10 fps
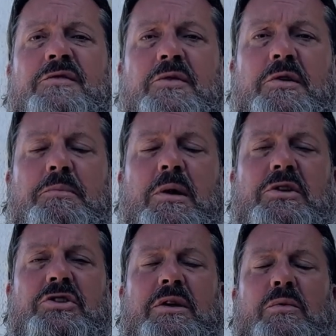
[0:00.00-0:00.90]
for your
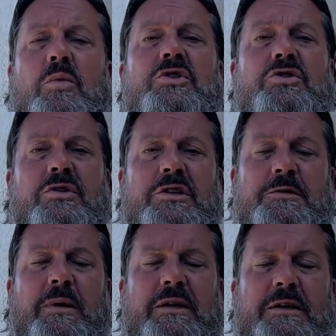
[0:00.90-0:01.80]
budget and what you're
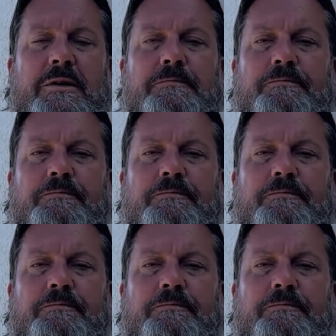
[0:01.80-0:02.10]
expecting.